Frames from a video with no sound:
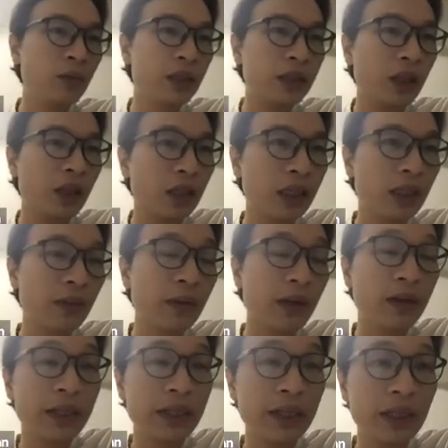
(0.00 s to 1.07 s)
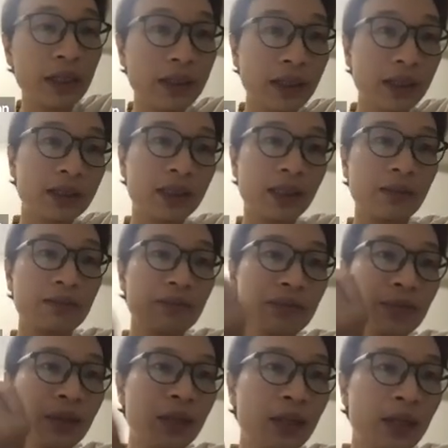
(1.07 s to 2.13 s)
we talking about here? There are
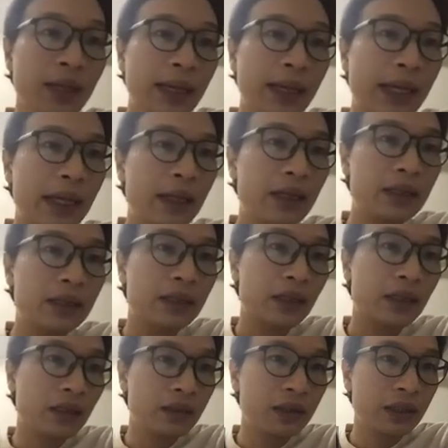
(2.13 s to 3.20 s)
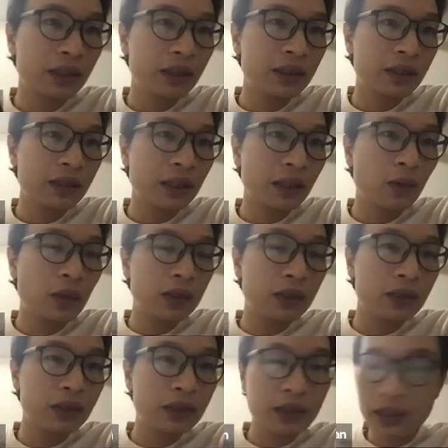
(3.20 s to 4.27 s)
some hidden subtleties that I want
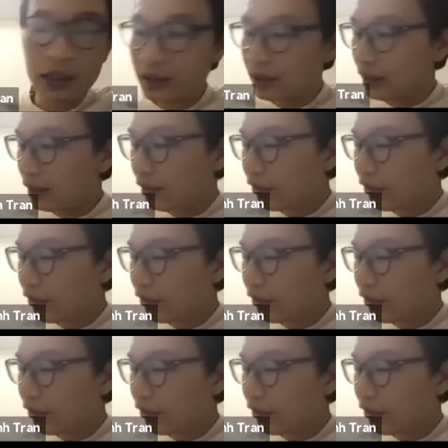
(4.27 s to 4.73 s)
to discuss, and